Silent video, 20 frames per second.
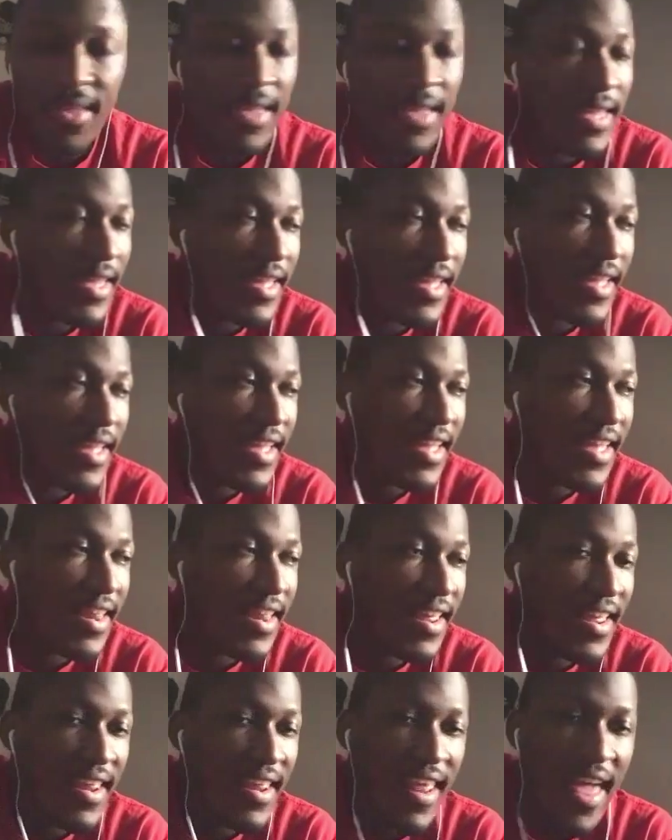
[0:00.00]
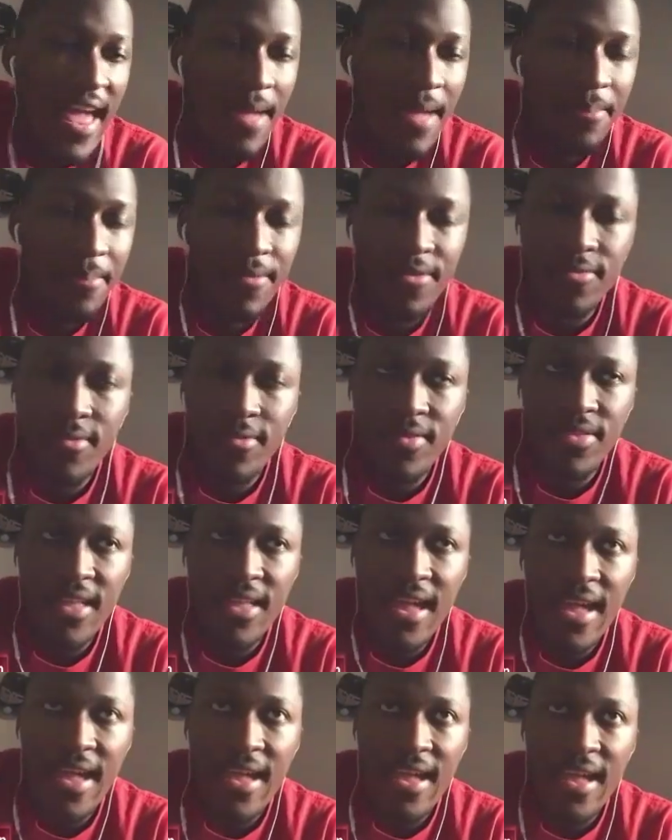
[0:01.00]
it happens with
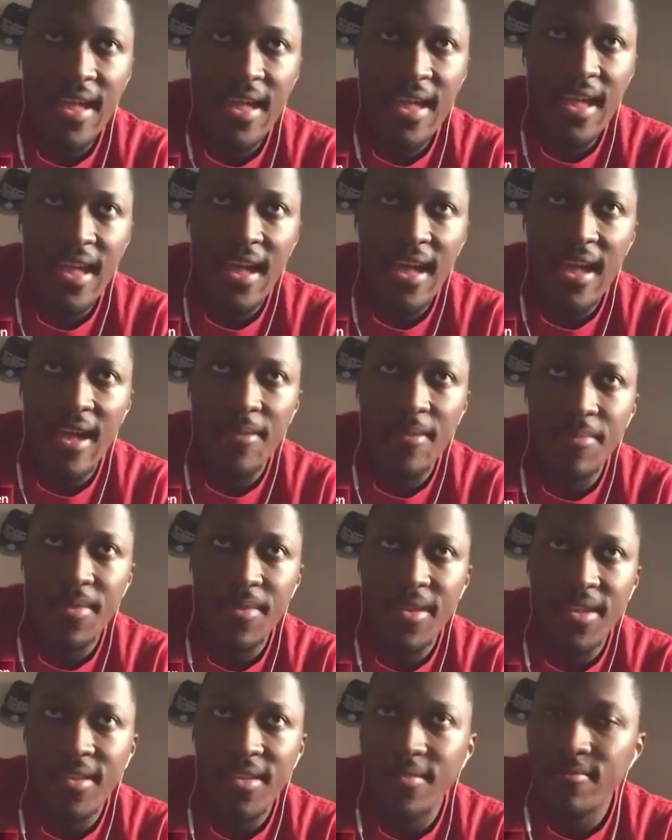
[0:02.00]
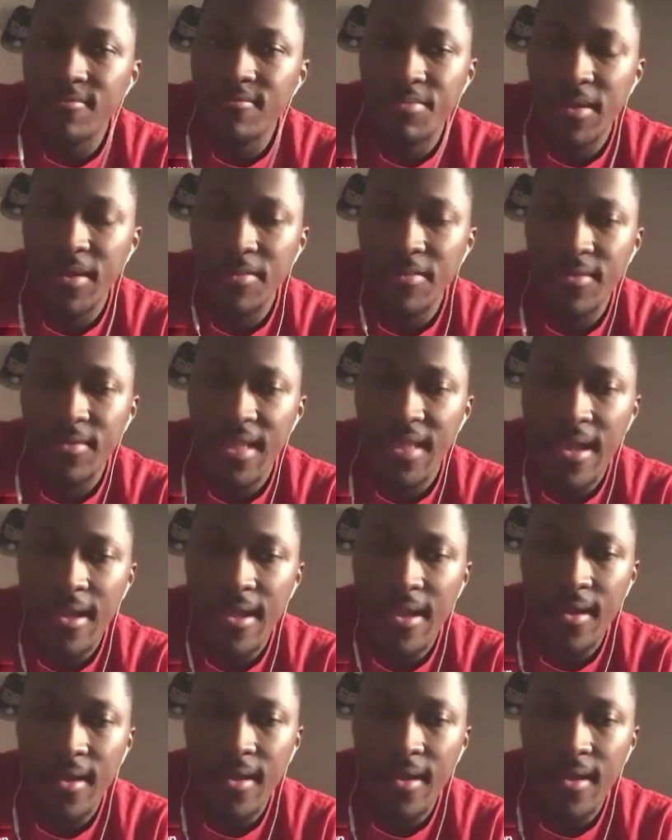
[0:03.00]
that. I mean, people that